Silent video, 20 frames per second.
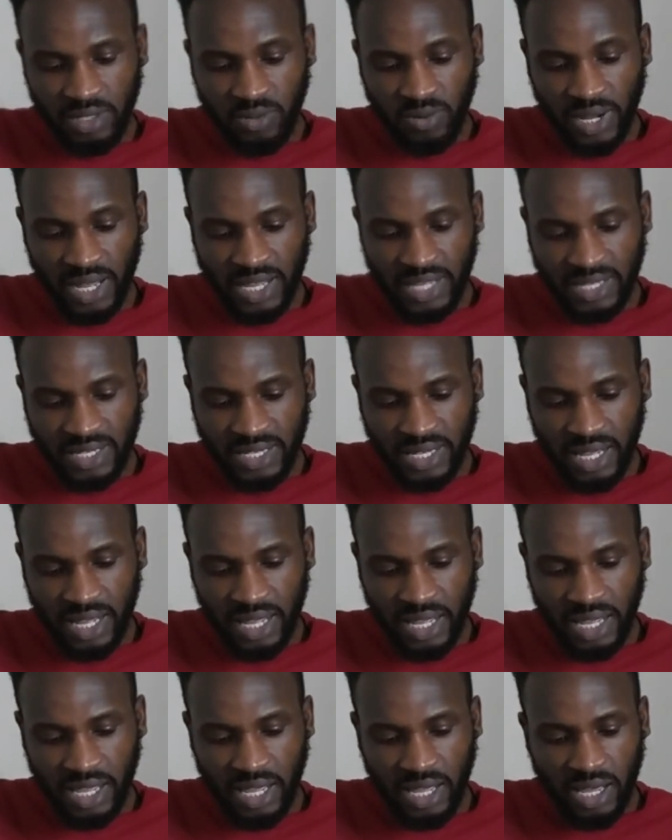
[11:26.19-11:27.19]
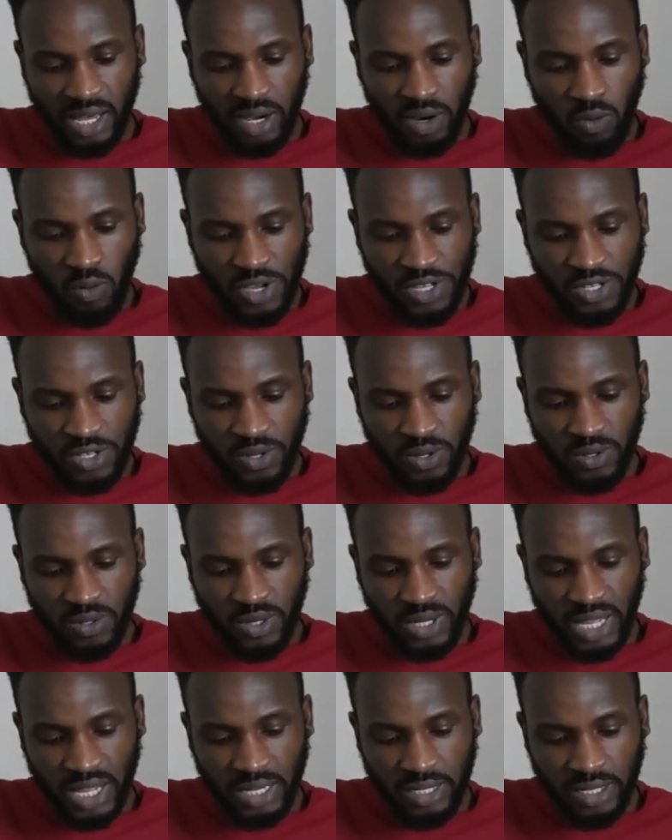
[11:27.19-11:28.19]
answer question. You
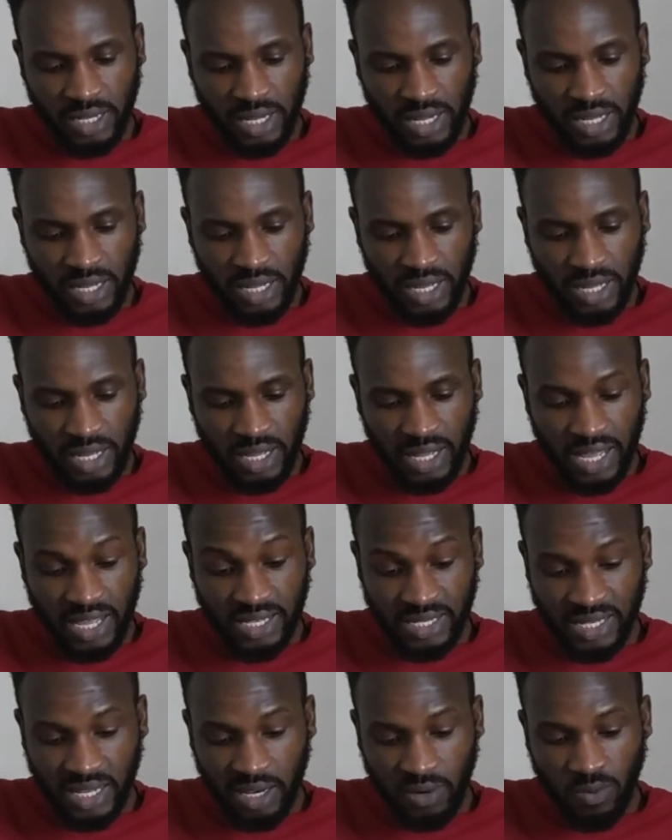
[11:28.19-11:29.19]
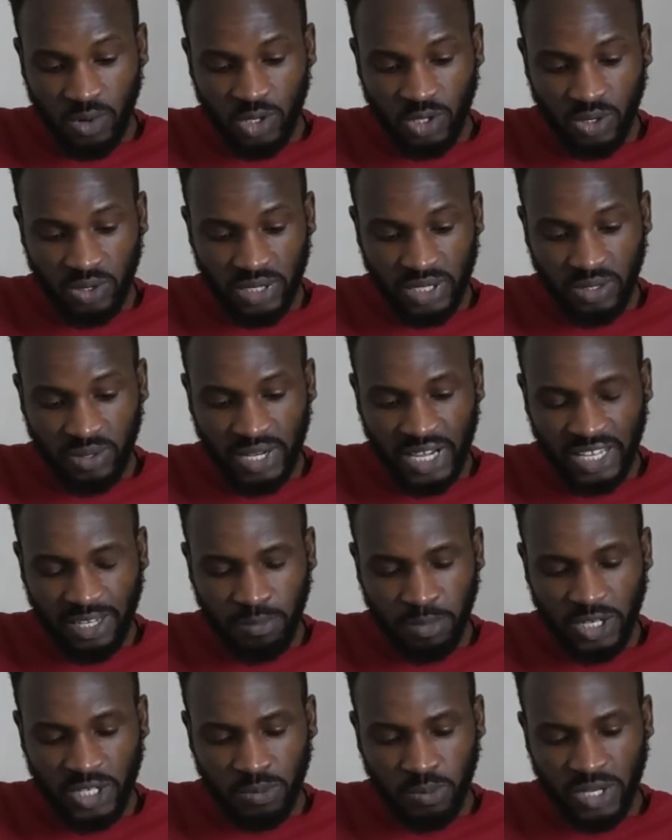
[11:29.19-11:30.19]
can answer question. You get
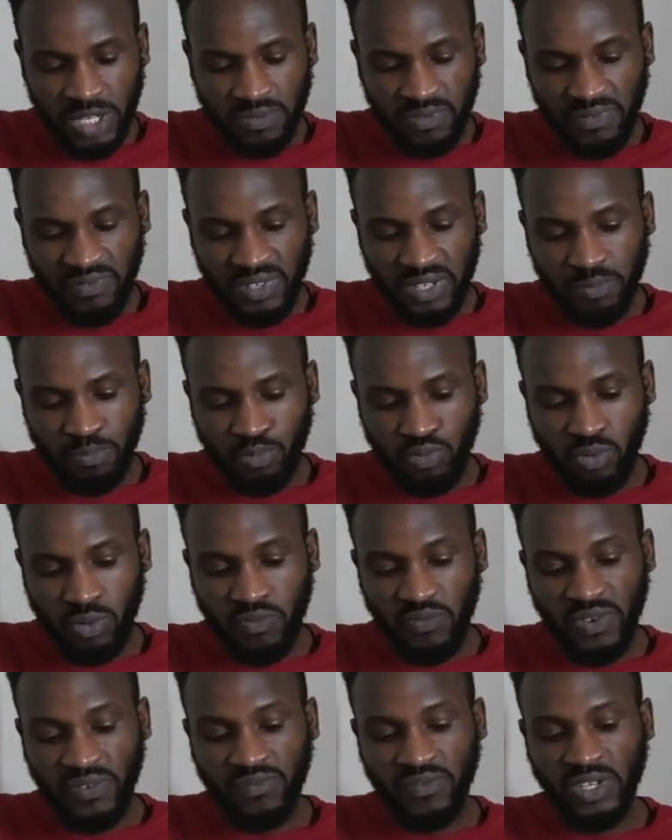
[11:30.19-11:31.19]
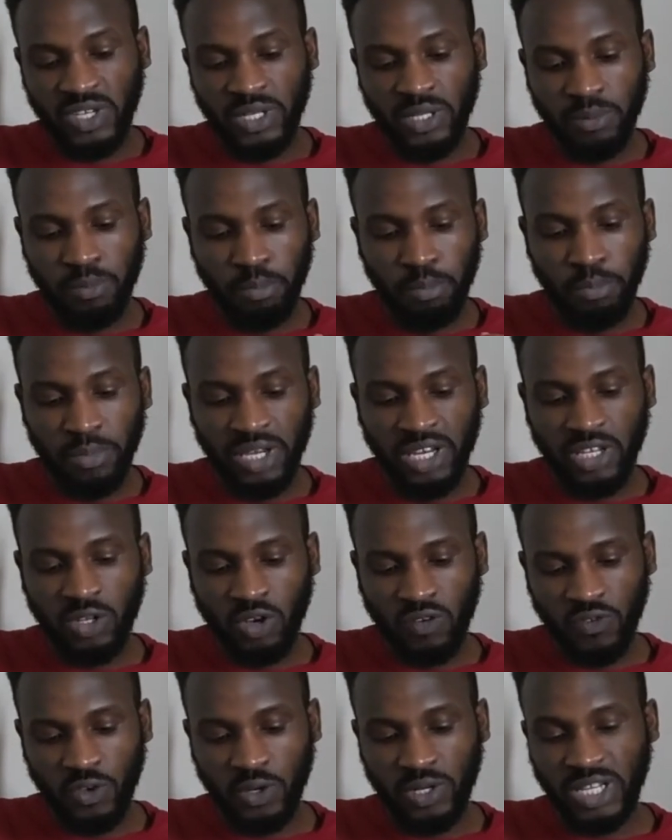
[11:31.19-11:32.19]
paid. Spend 15 minutes
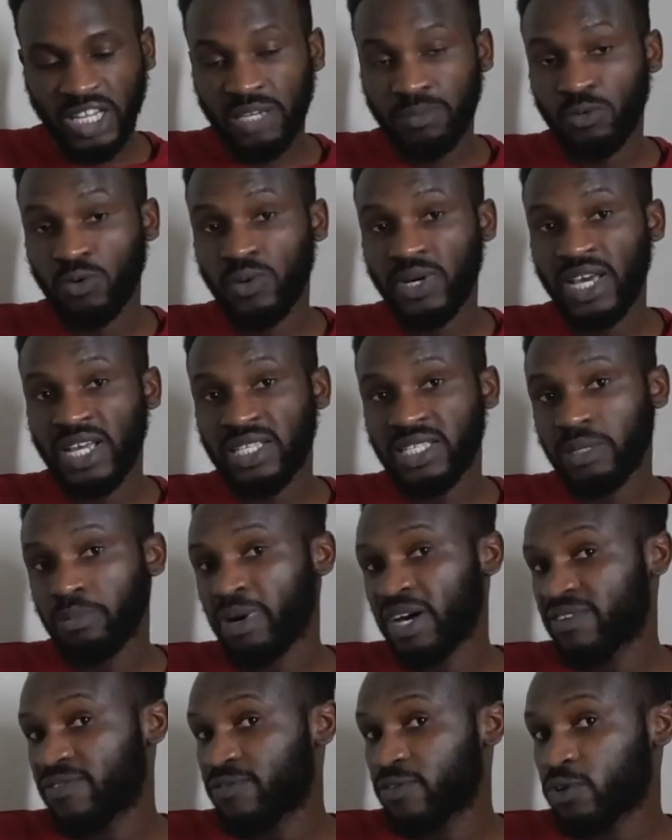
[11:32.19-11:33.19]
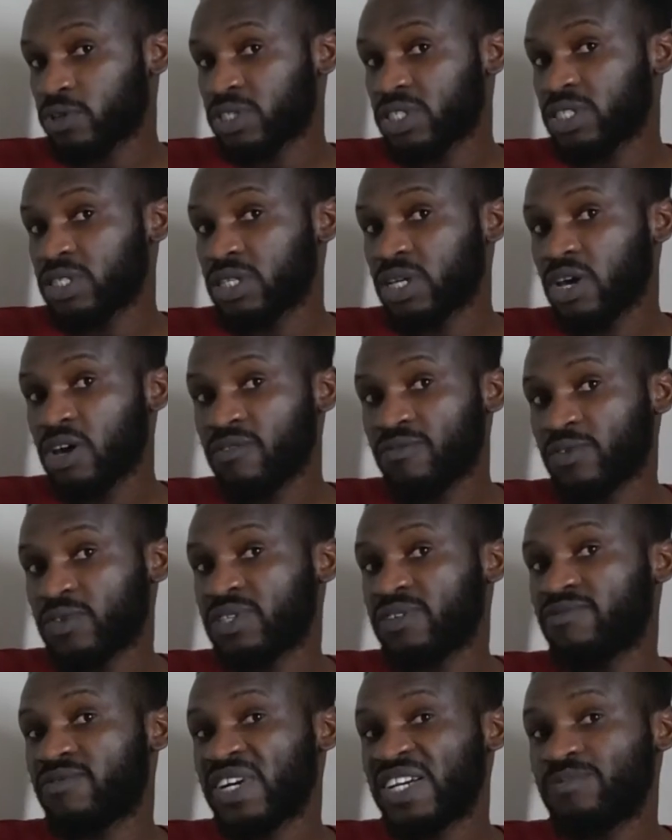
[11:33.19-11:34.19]
of your time. You get about
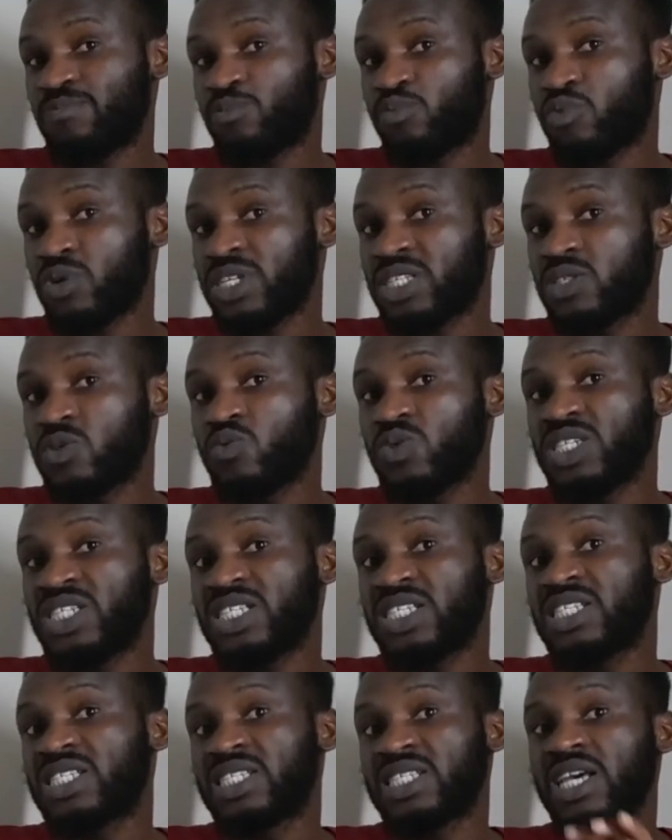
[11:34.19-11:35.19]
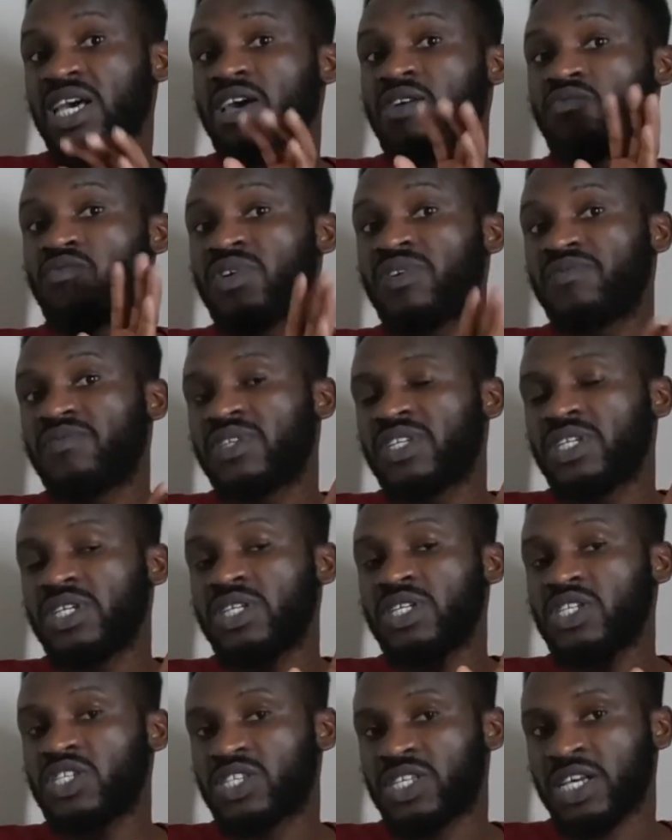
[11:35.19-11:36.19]
45 points, which is 50
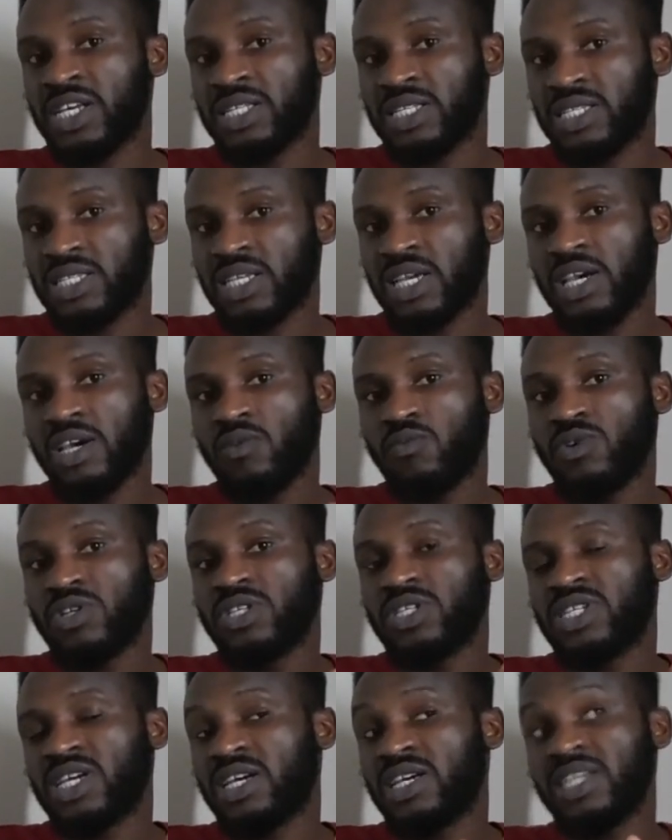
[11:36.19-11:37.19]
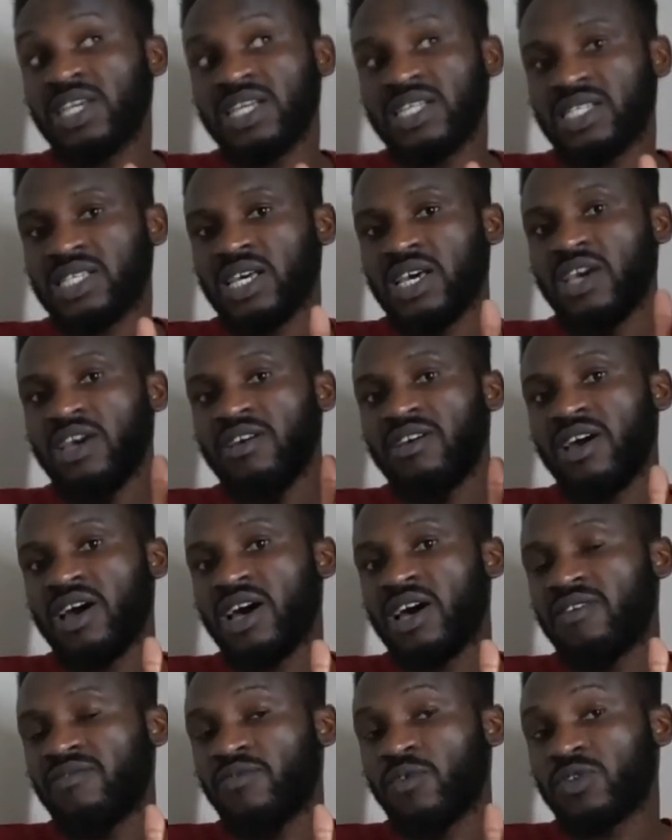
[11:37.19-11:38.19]
cents. Which is
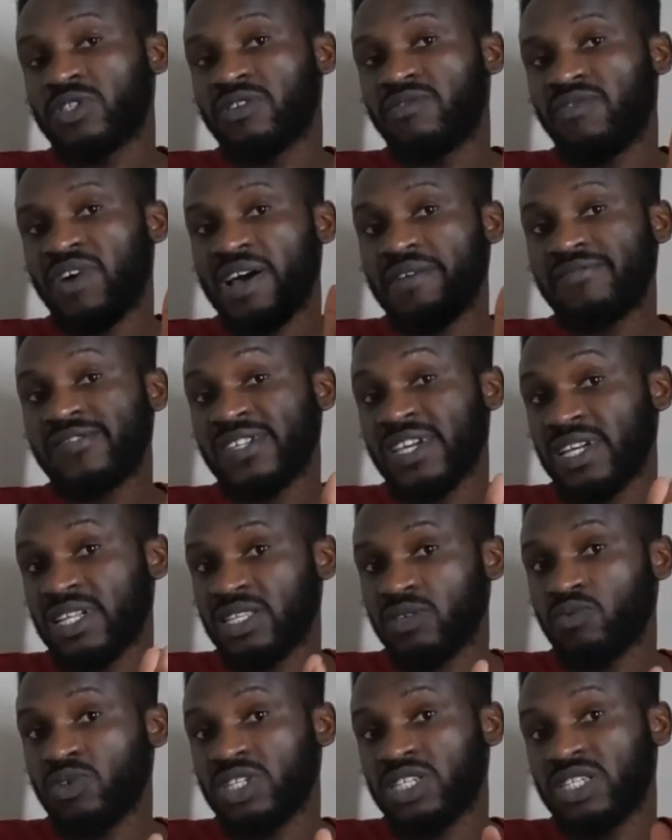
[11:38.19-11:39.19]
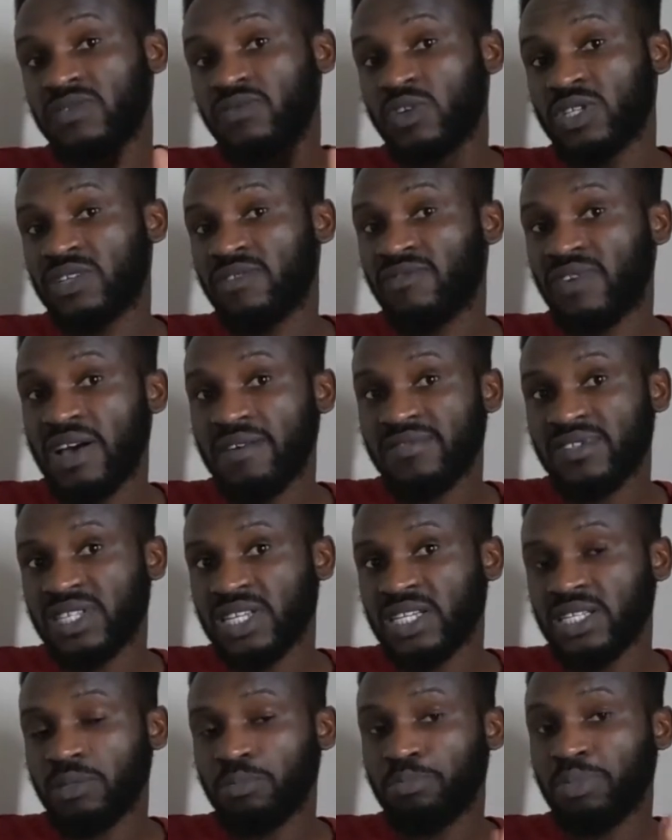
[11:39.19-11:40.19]
45 cents, which is 45
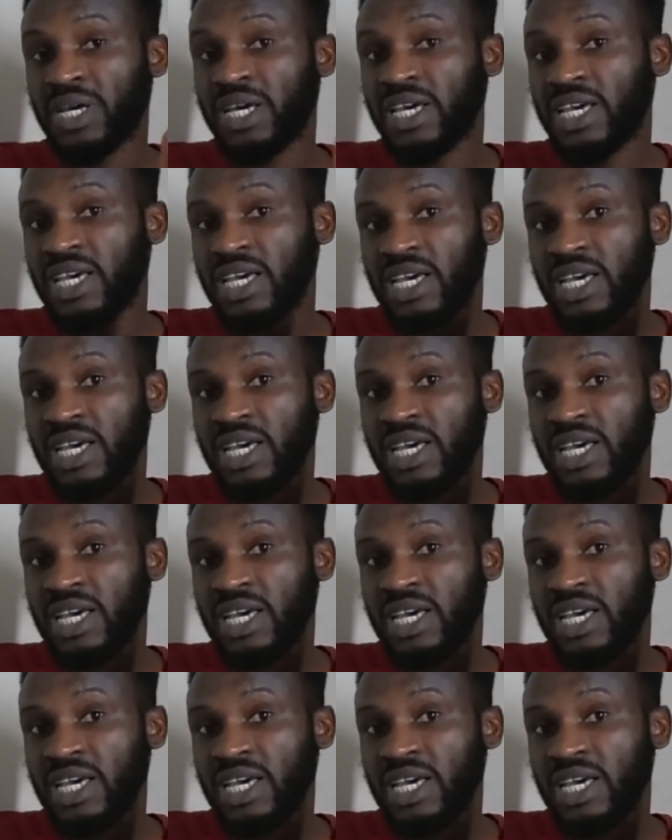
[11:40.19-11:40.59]
cents per